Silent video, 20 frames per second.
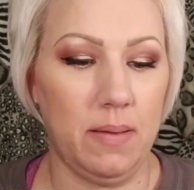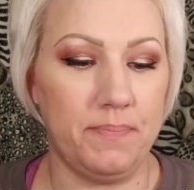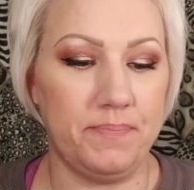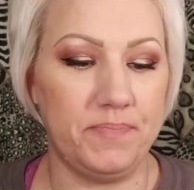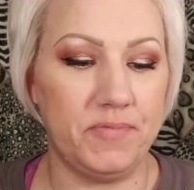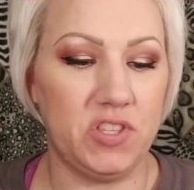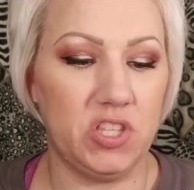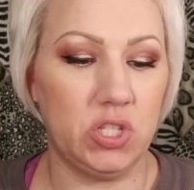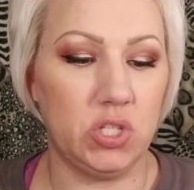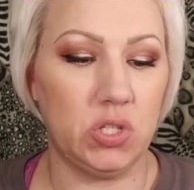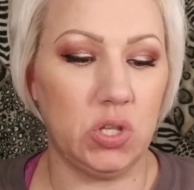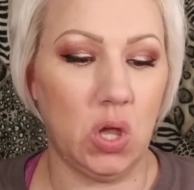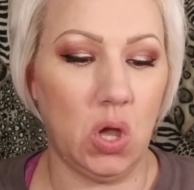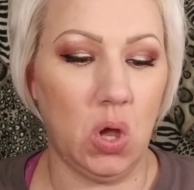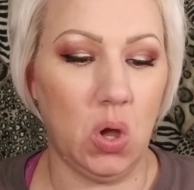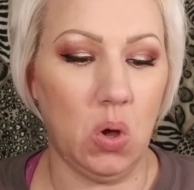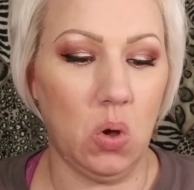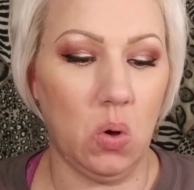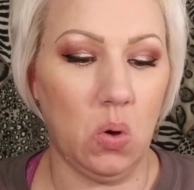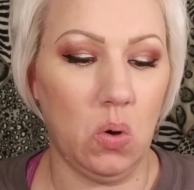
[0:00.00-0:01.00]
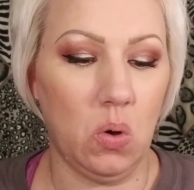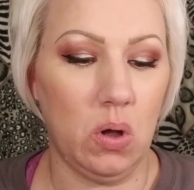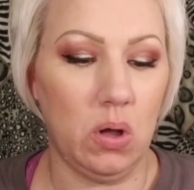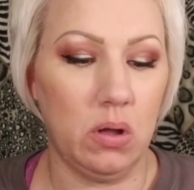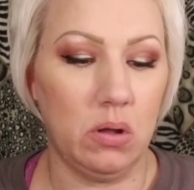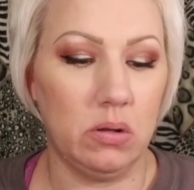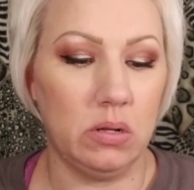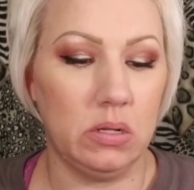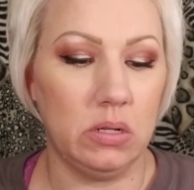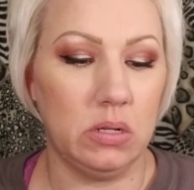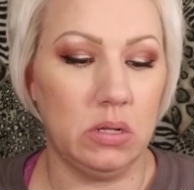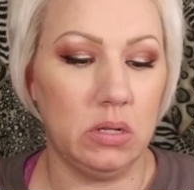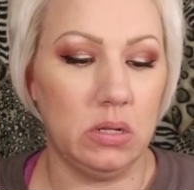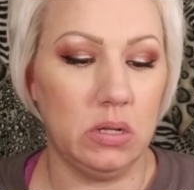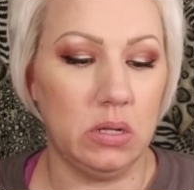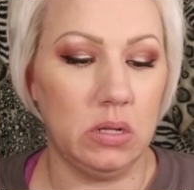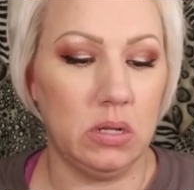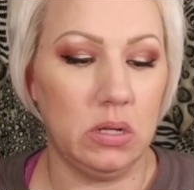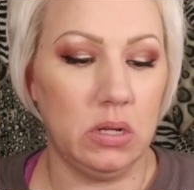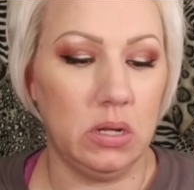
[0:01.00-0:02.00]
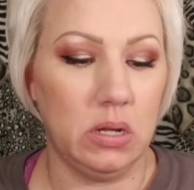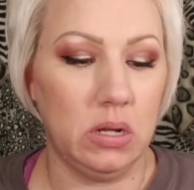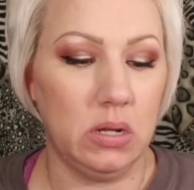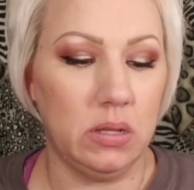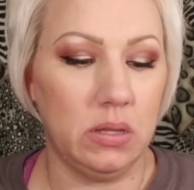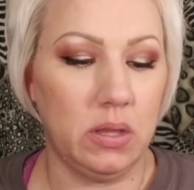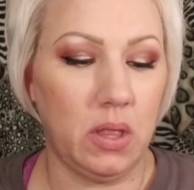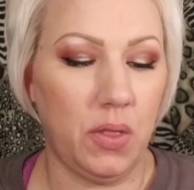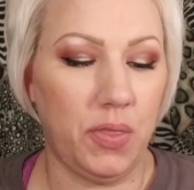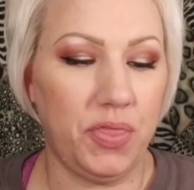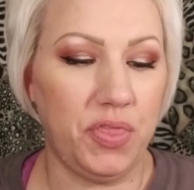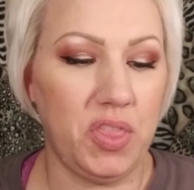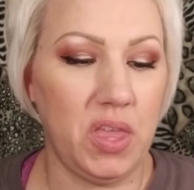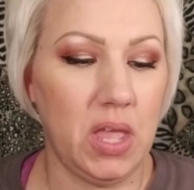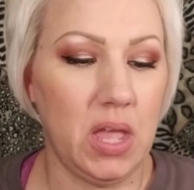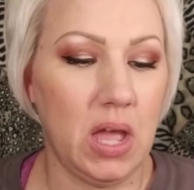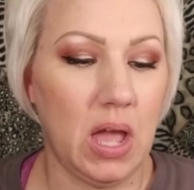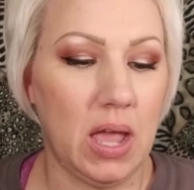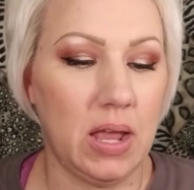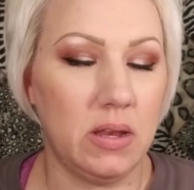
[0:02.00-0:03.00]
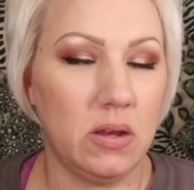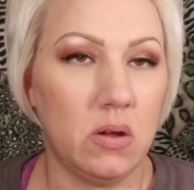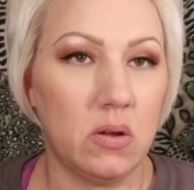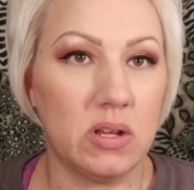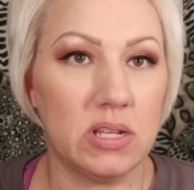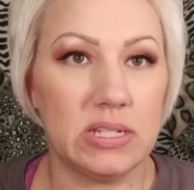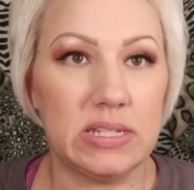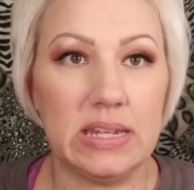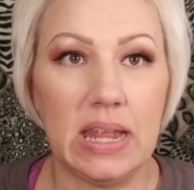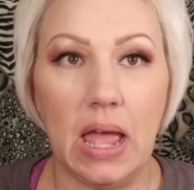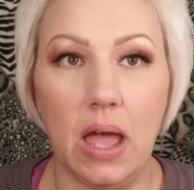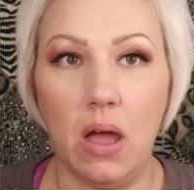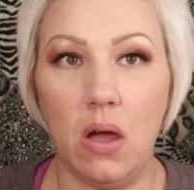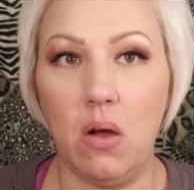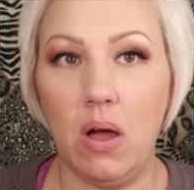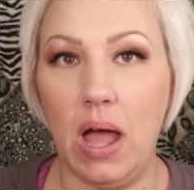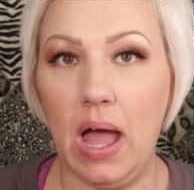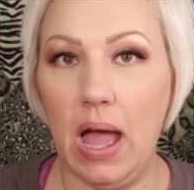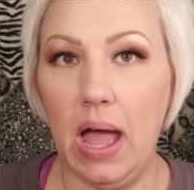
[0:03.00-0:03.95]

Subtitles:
So the thing I noticed now,